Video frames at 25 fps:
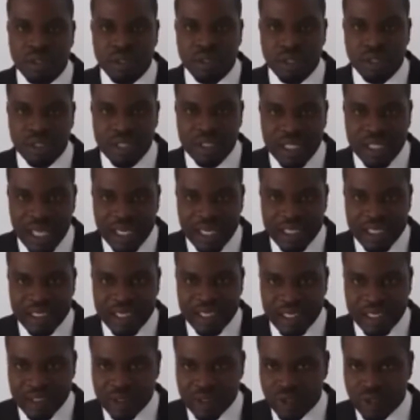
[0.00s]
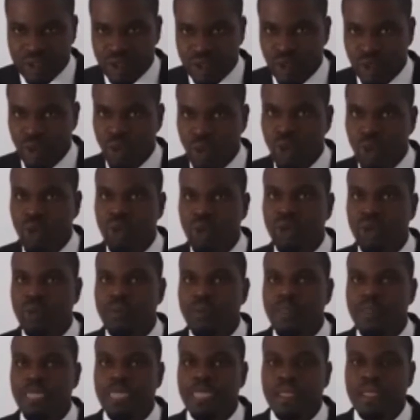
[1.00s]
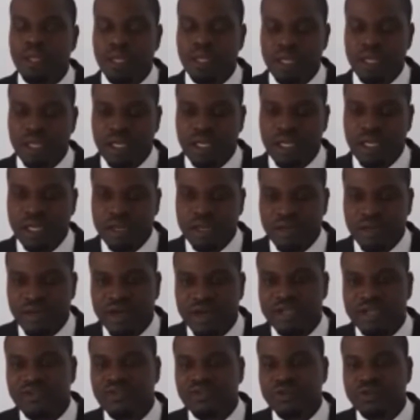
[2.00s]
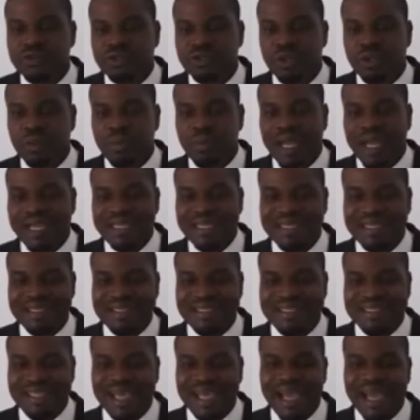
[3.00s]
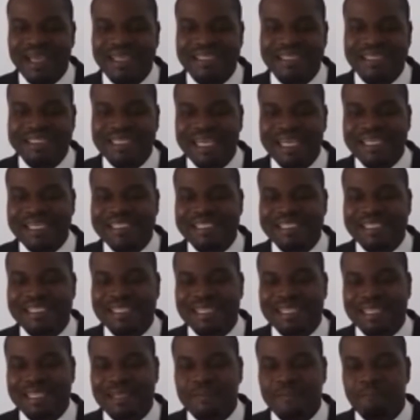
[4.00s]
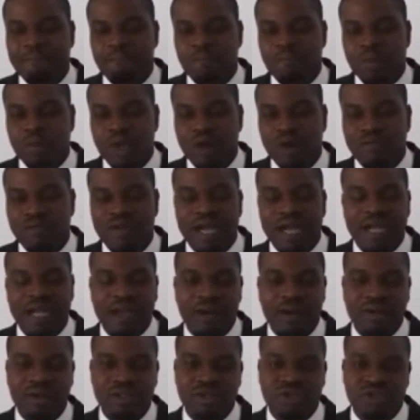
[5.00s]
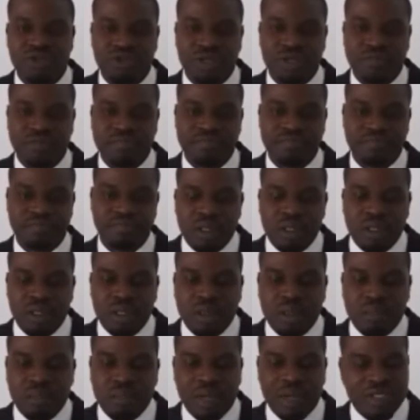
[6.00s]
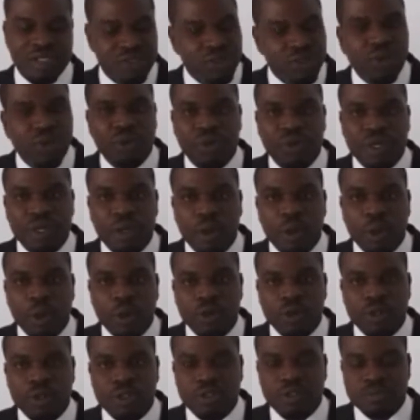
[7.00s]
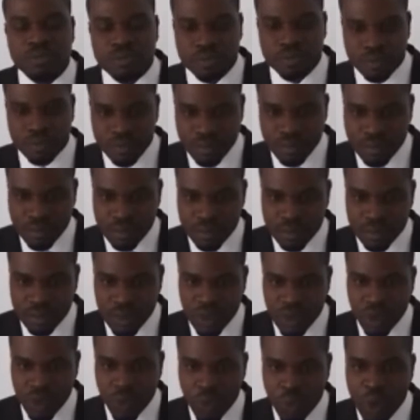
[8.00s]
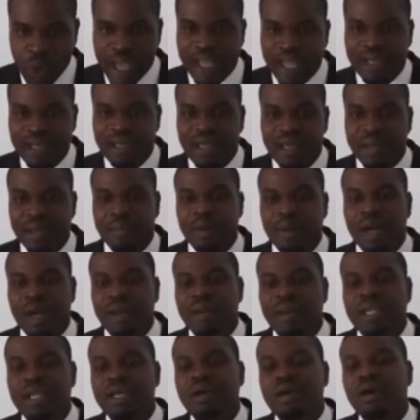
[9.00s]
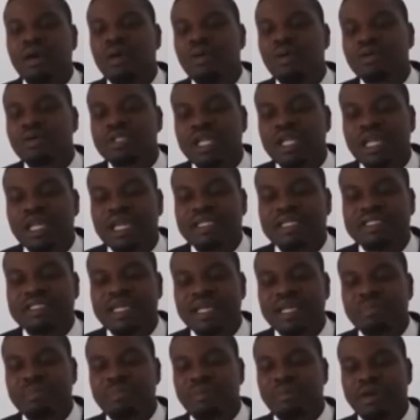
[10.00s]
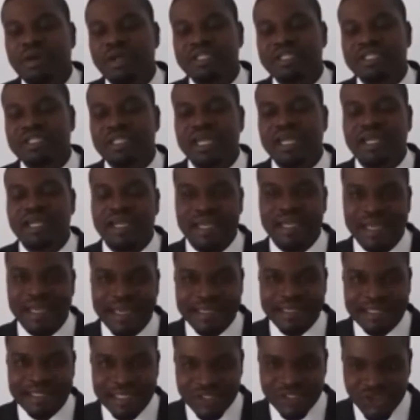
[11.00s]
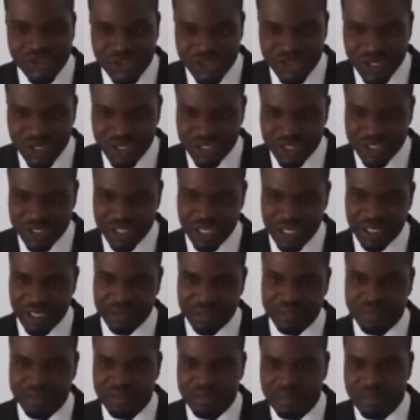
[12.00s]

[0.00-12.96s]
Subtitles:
delegates who in the nearest future might decide the destiny of our country. My story goes, when Abraham Lincoln was elected president in 1860,